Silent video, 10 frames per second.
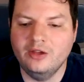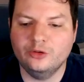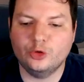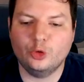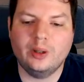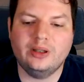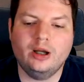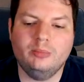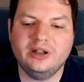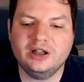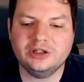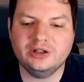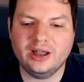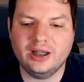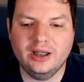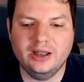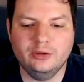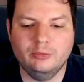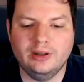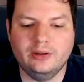So when application
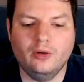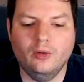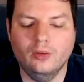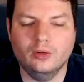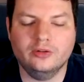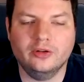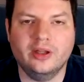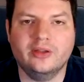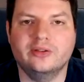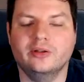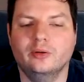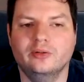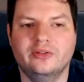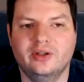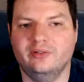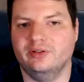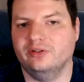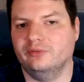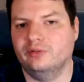A will call the external service,